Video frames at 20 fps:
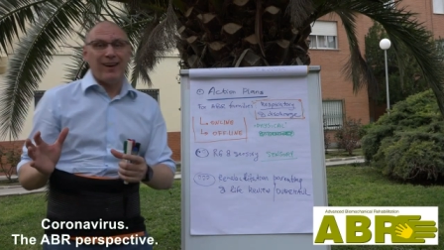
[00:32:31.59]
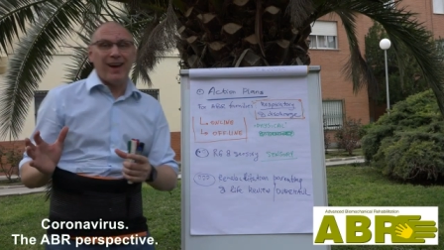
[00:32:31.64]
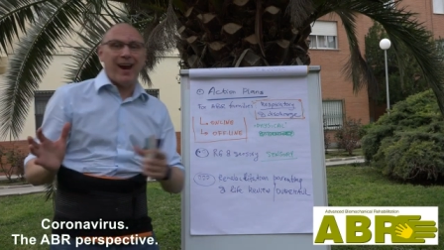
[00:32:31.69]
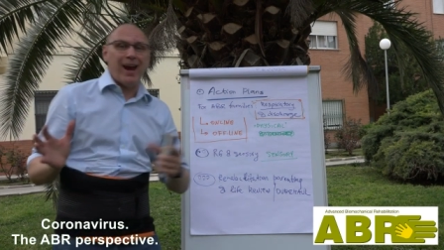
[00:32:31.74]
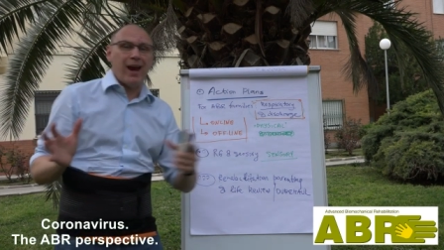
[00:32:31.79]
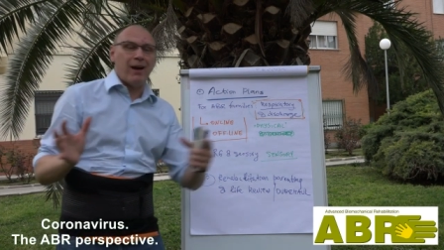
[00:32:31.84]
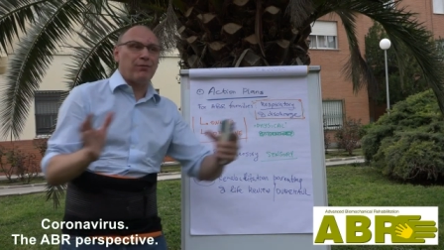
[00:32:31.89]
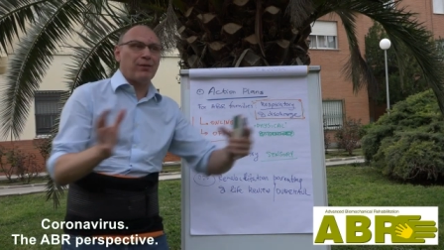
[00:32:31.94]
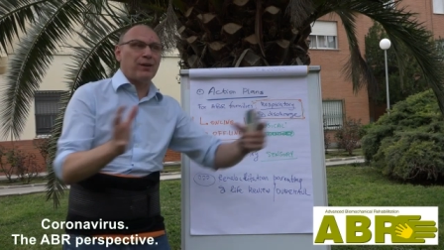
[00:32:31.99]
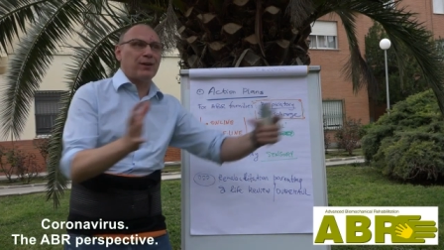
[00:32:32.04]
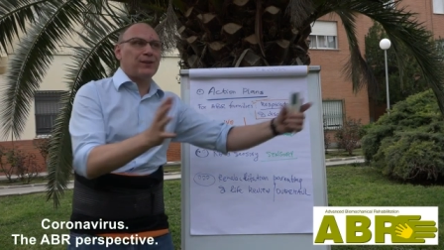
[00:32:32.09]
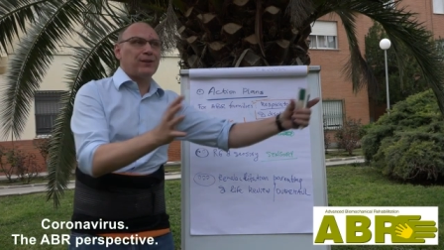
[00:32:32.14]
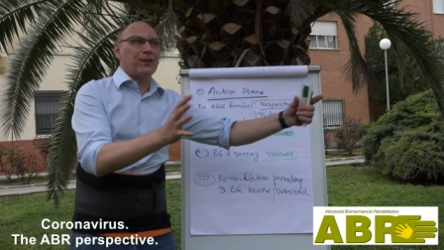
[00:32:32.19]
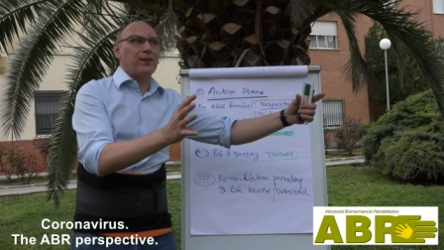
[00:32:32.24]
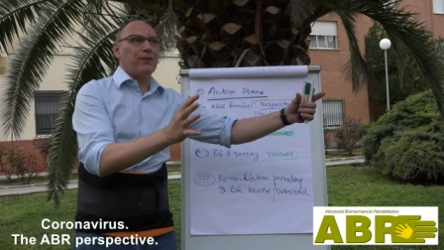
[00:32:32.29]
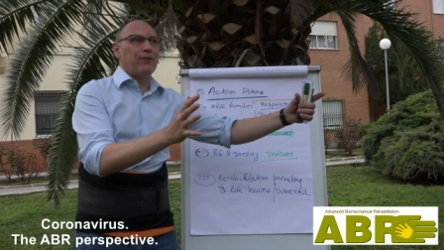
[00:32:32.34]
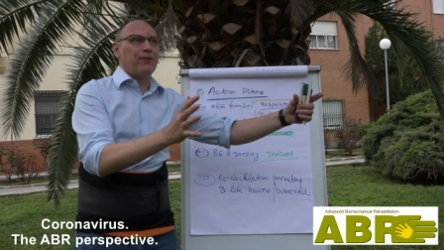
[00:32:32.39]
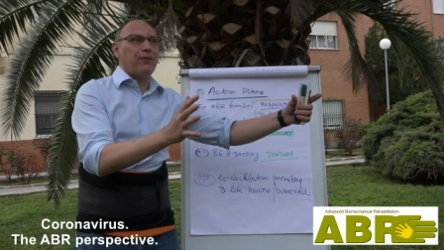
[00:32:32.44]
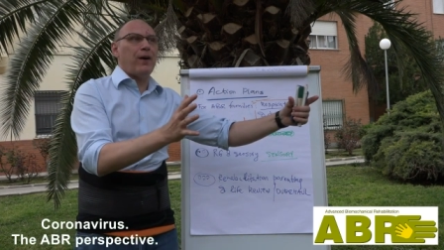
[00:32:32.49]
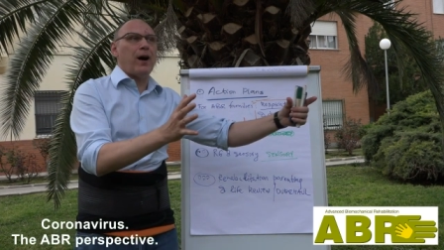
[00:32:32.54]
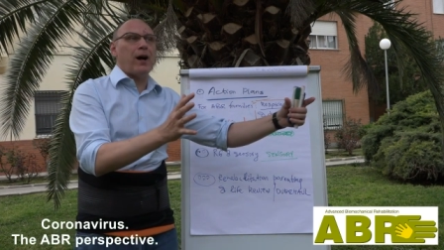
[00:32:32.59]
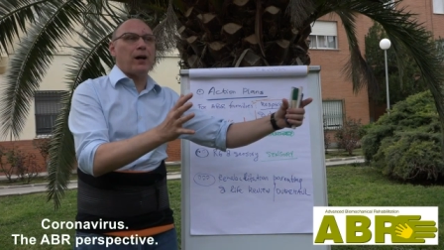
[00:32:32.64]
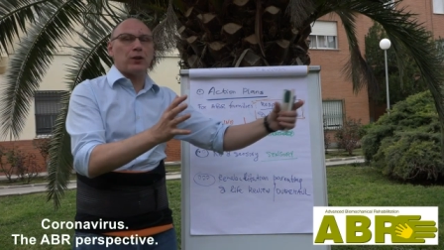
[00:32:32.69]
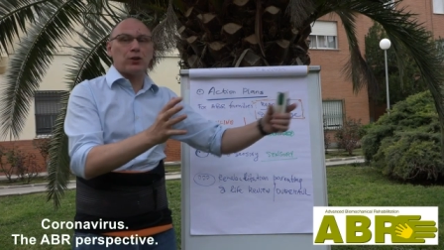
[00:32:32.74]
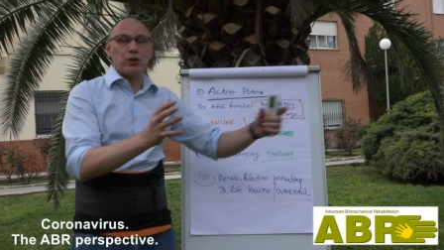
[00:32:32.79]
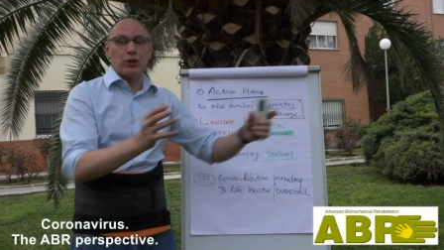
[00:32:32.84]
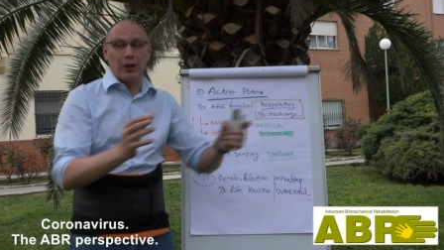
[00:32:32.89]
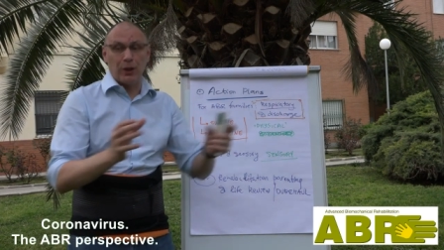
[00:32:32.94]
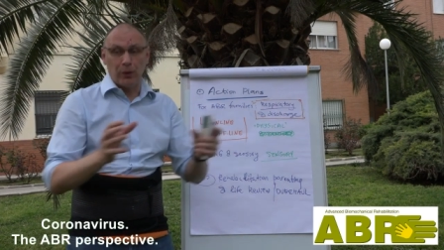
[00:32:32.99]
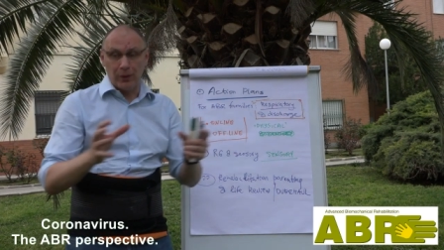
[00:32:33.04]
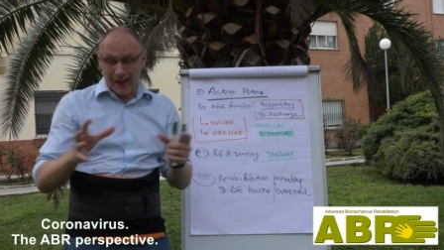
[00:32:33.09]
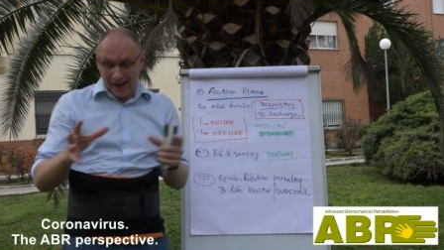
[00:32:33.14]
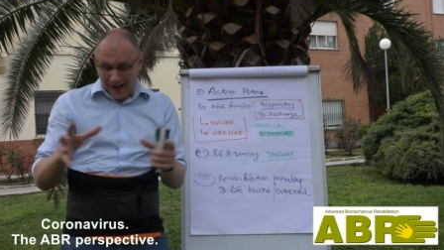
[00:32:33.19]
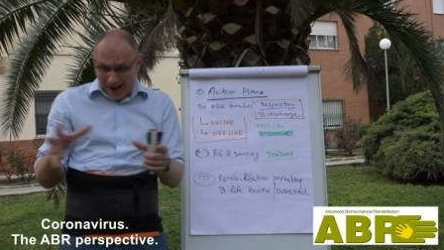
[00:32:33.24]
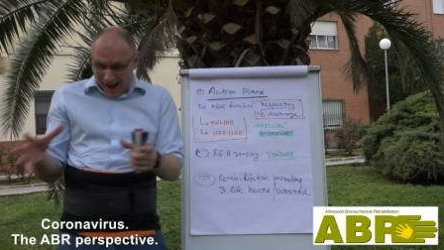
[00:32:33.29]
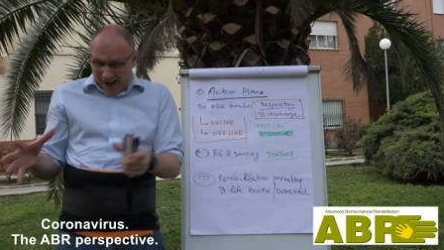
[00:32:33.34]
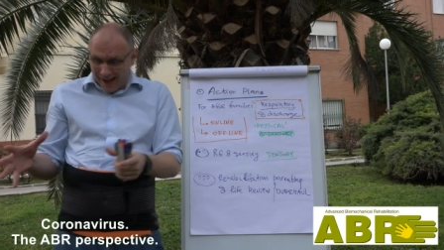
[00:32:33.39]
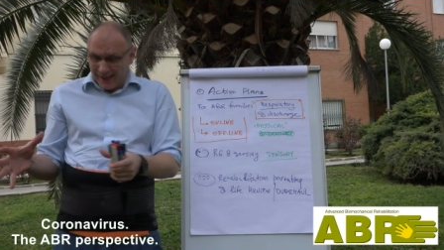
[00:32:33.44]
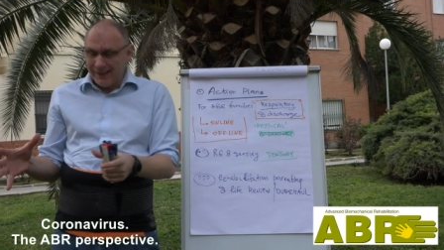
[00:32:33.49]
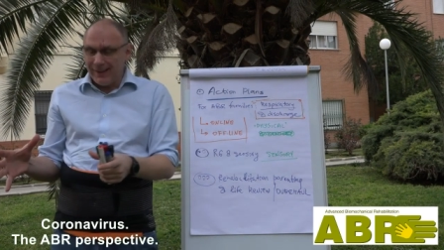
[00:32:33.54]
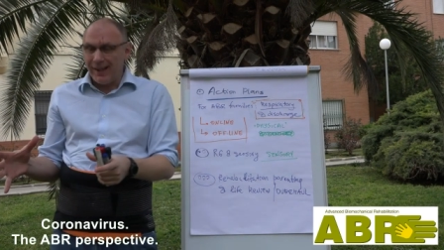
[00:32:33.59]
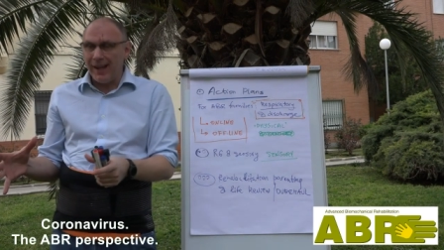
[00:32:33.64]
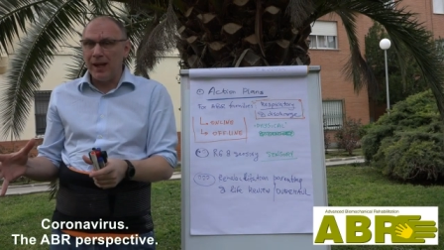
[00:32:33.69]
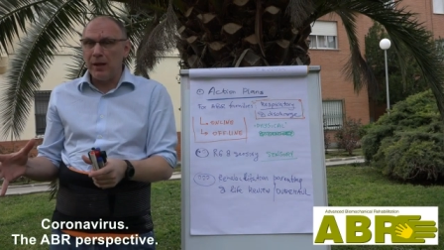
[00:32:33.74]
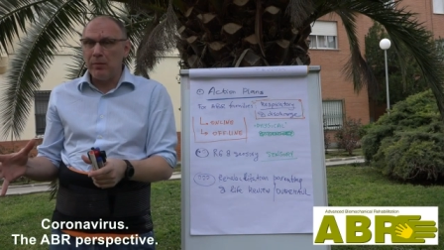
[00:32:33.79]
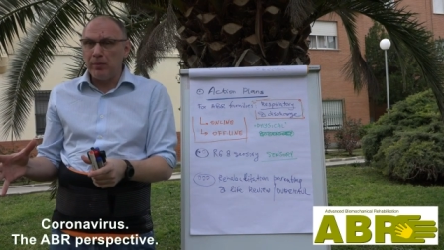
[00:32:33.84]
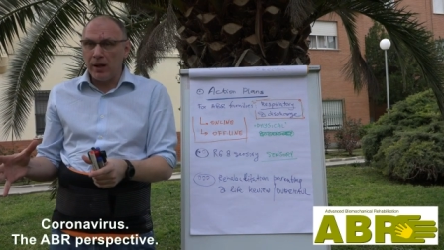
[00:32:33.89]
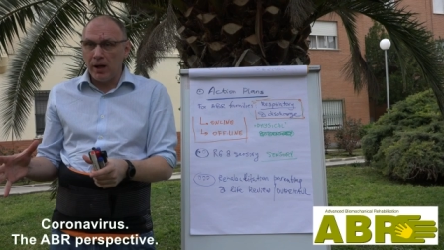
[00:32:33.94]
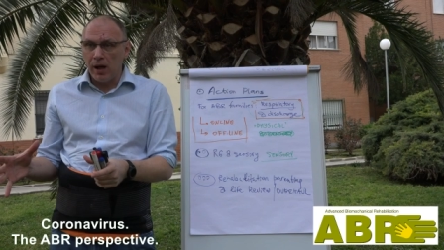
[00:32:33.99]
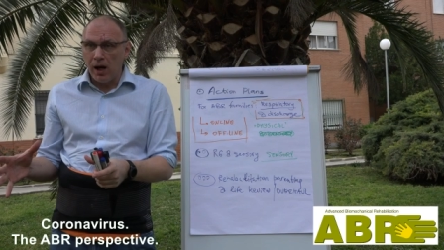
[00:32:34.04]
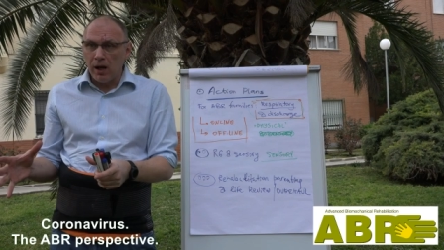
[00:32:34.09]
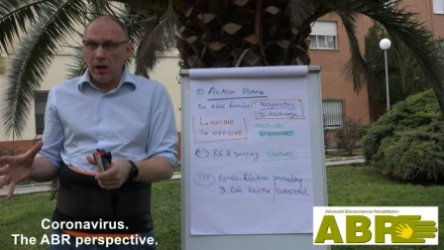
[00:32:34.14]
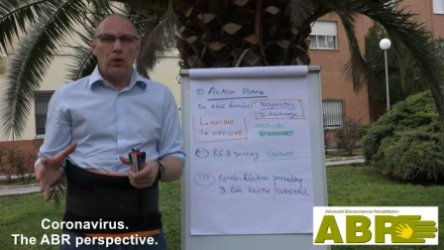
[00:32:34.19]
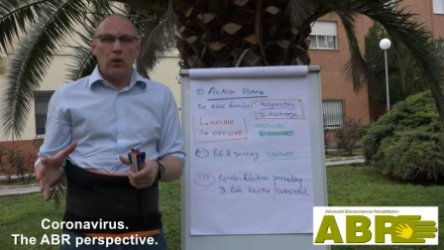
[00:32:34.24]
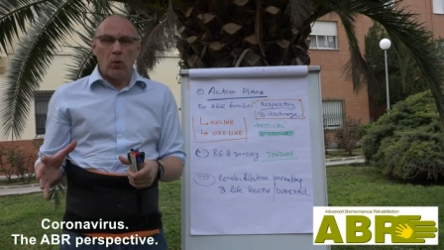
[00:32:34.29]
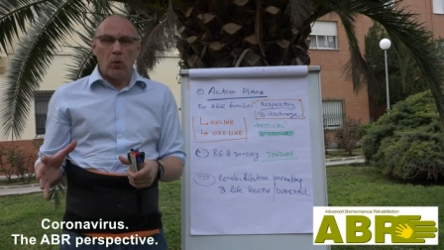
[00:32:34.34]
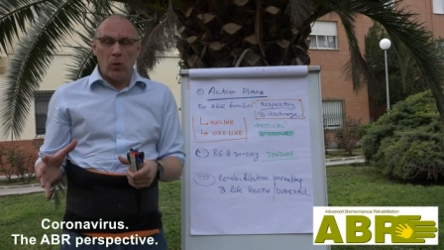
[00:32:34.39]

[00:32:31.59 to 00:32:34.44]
everything functional and A B R,